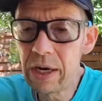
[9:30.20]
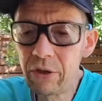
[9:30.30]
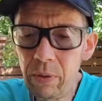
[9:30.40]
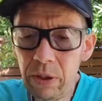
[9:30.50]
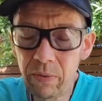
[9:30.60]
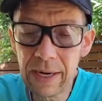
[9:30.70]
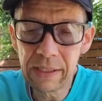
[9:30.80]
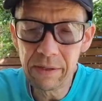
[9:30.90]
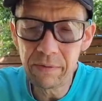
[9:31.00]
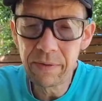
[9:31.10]
It's not too
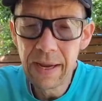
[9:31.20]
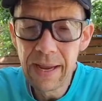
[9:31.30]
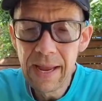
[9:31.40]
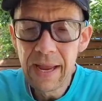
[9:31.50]
aggressive.